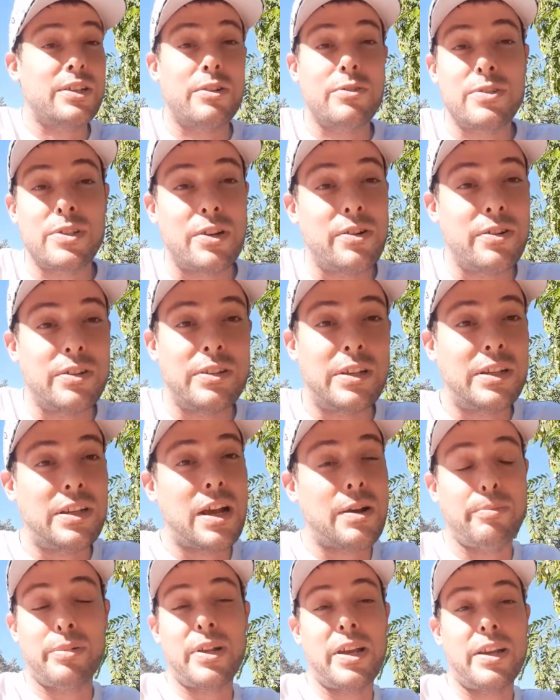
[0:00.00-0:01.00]
so certainly
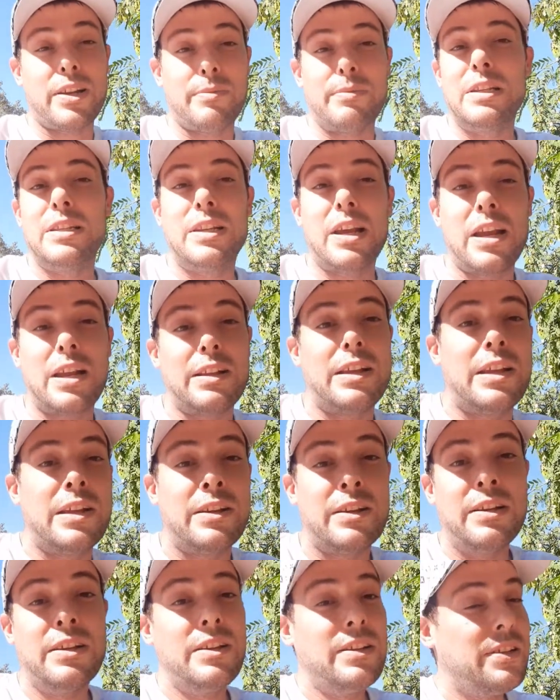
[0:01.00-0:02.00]
not playing him in
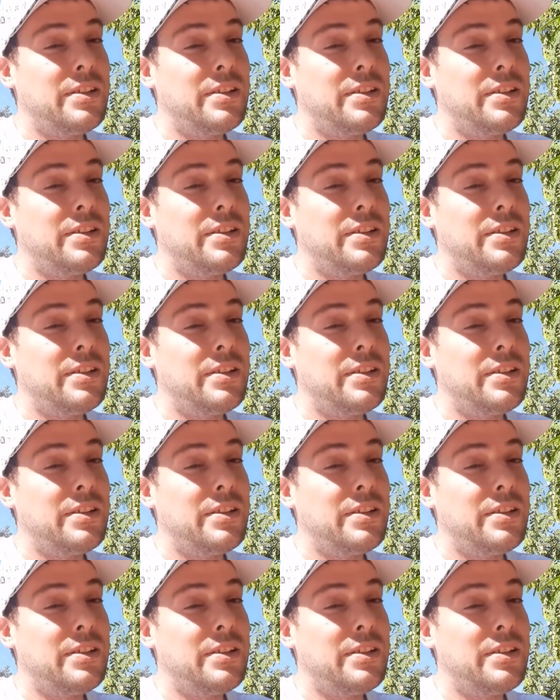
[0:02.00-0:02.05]
daily.